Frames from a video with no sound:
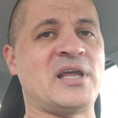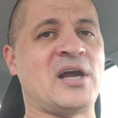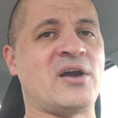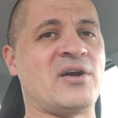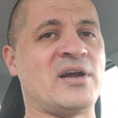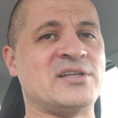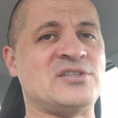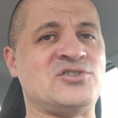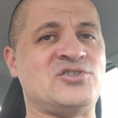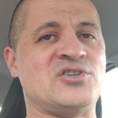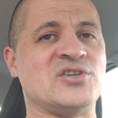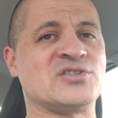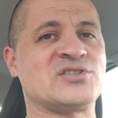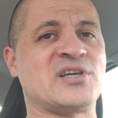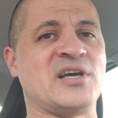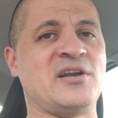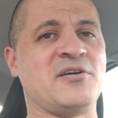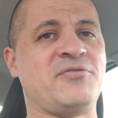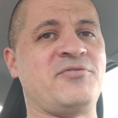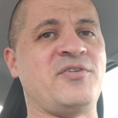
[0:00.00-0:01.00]
on there, it's
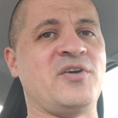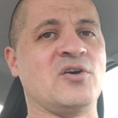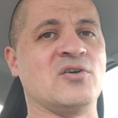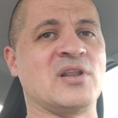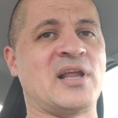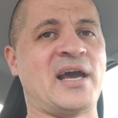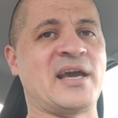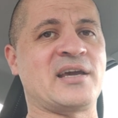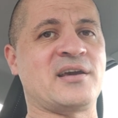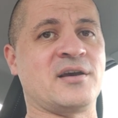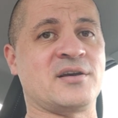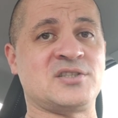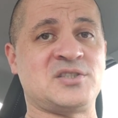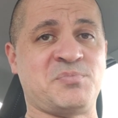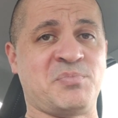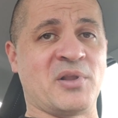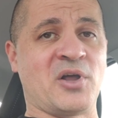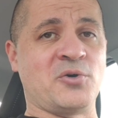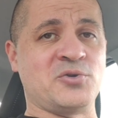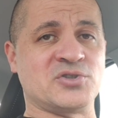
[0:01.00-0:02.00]
just going to feel like
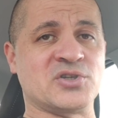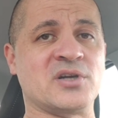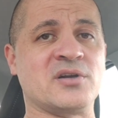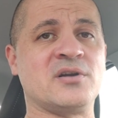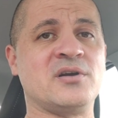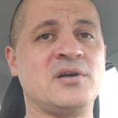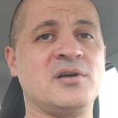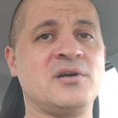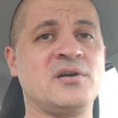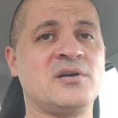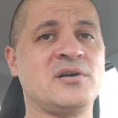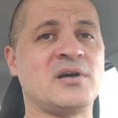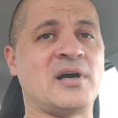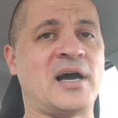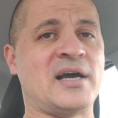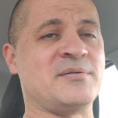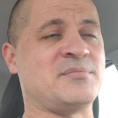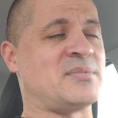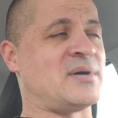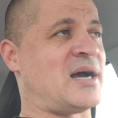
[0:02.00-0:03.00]
Xplosion.
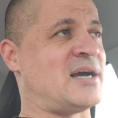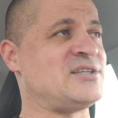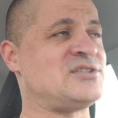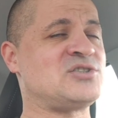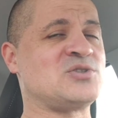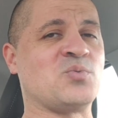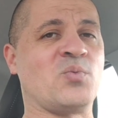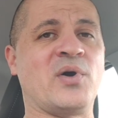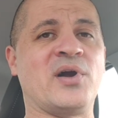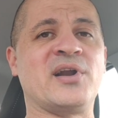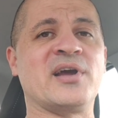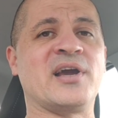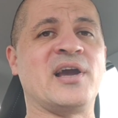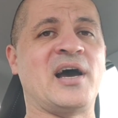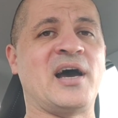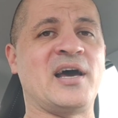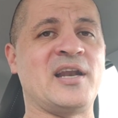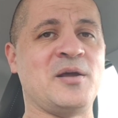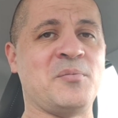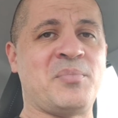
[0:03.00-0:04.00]
I, I swear to
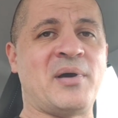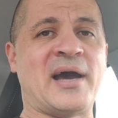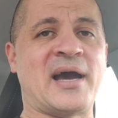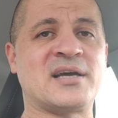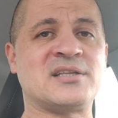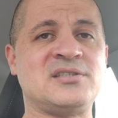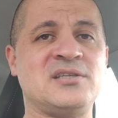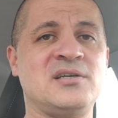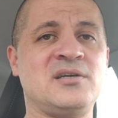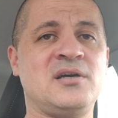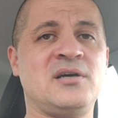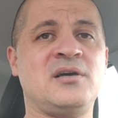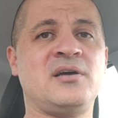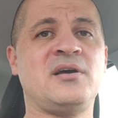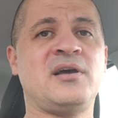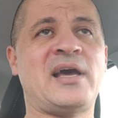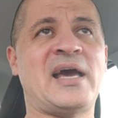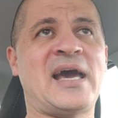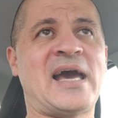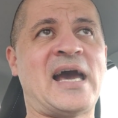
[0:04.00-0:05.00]
God, Impact,
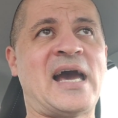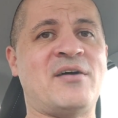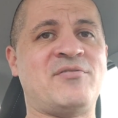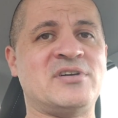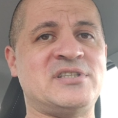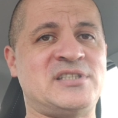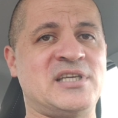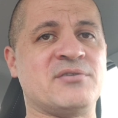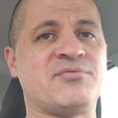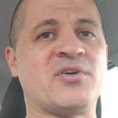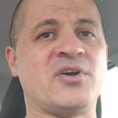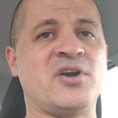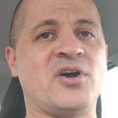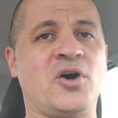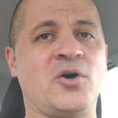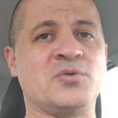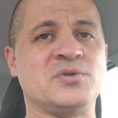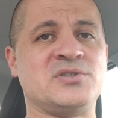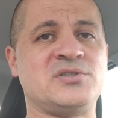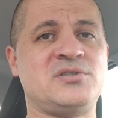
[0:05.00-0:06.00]
have a
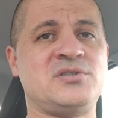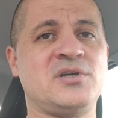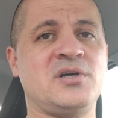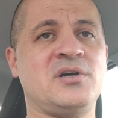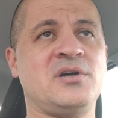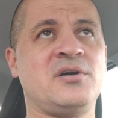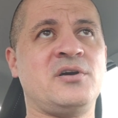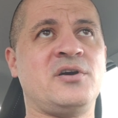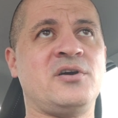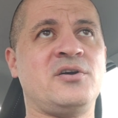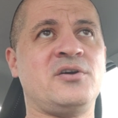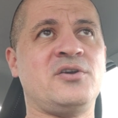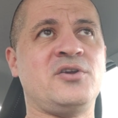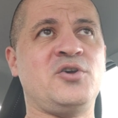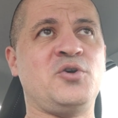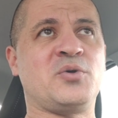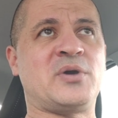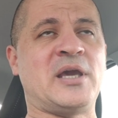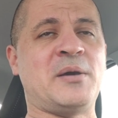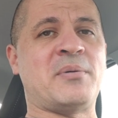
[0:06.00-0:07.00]
different host.
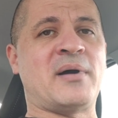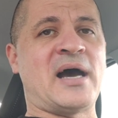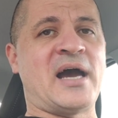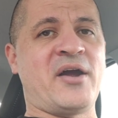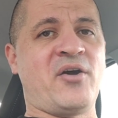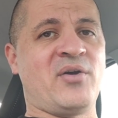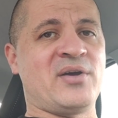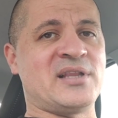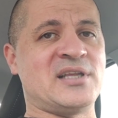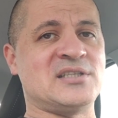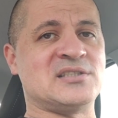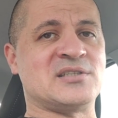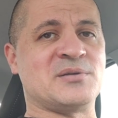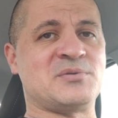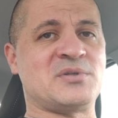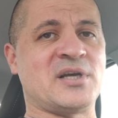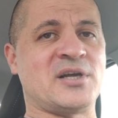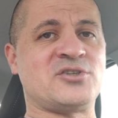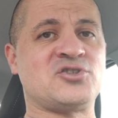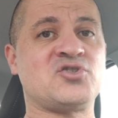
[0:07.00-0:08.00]
You keep hiring these
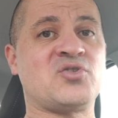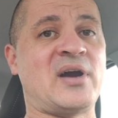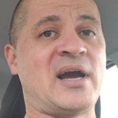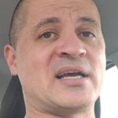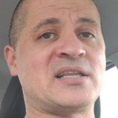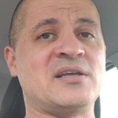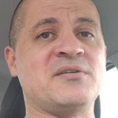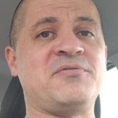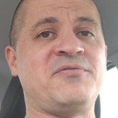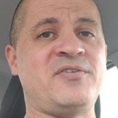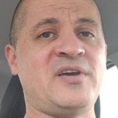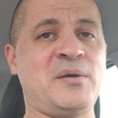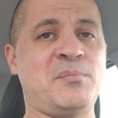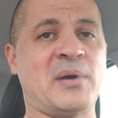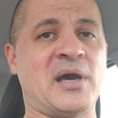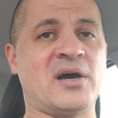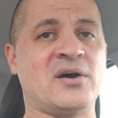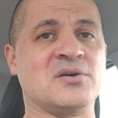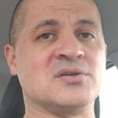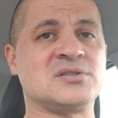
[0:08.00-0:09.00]
attractive
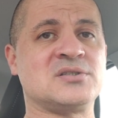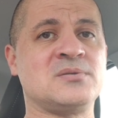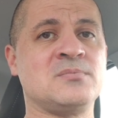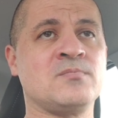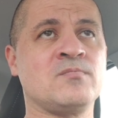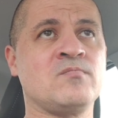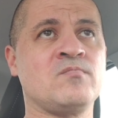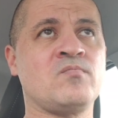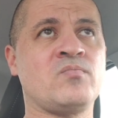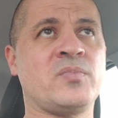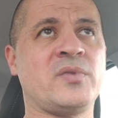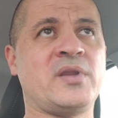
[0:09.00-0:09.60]
females